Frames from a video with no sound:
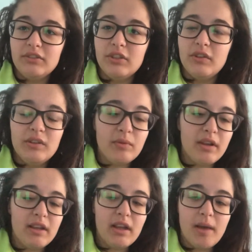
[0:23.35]
So
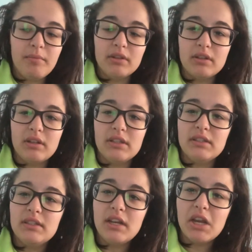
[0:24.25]
anyway, I'm just gonna
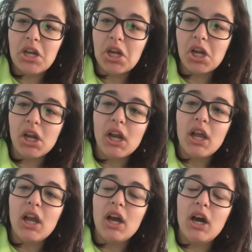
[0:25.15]
sit here
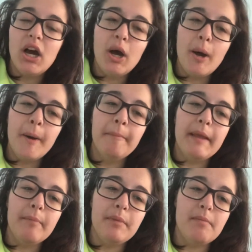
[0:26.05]

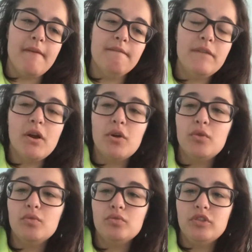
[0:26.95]
and be on my
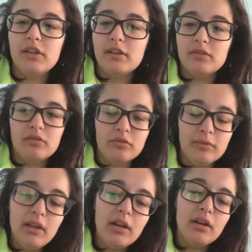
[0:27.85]
phone, check social
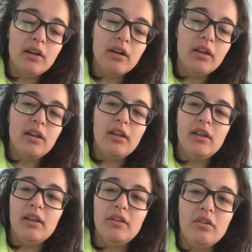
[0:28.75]
media
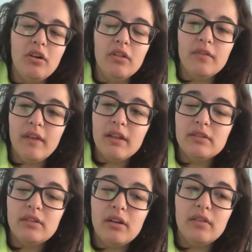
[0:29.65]
and all of that
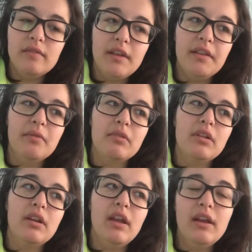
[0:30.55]
stuff, and then I'm
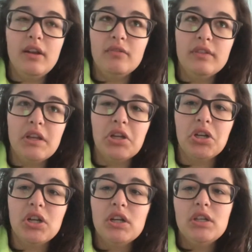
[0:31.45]
gonna head out
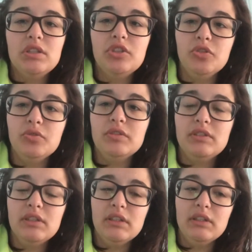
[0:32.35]
there to
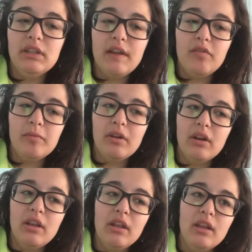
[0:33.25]
see
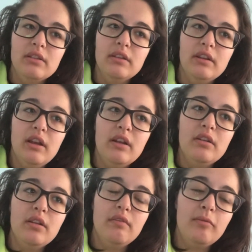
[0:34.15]
everybody and say hi
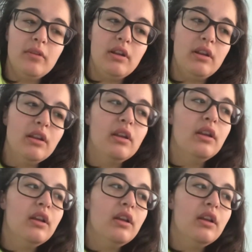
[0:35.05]
to everybody